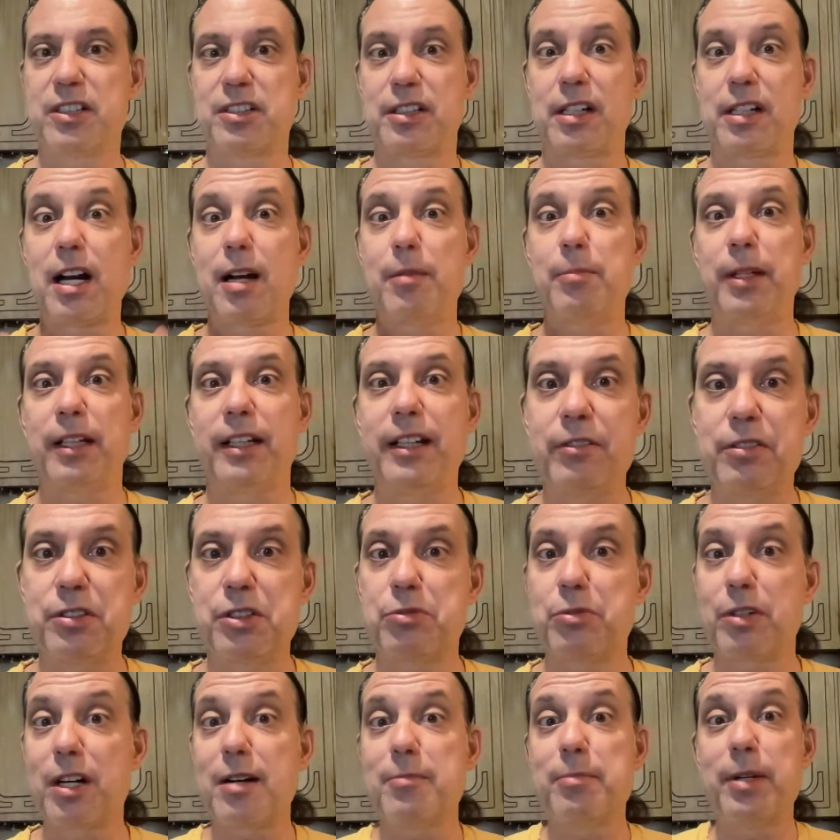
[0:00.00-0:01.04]
And our believers
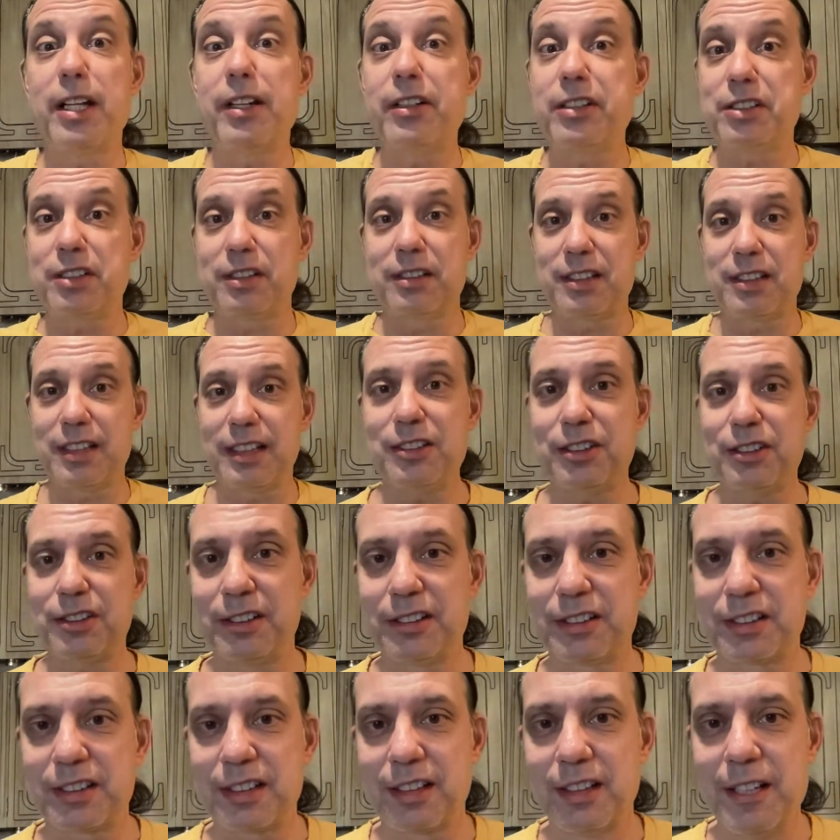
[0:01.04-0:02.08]
were our brothers and
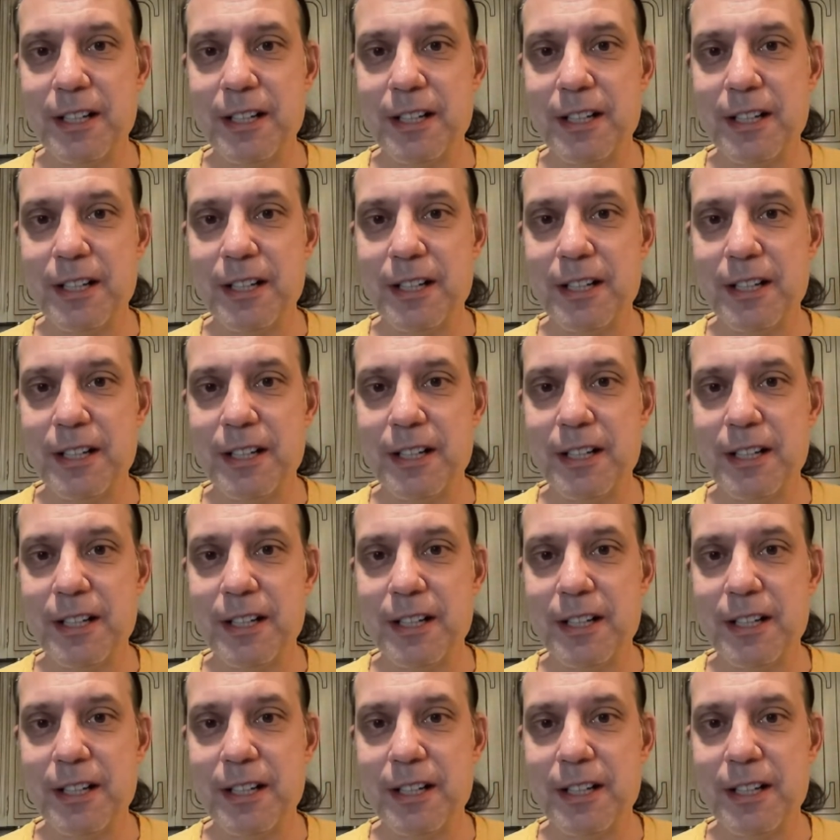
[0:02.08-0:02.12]
sisters.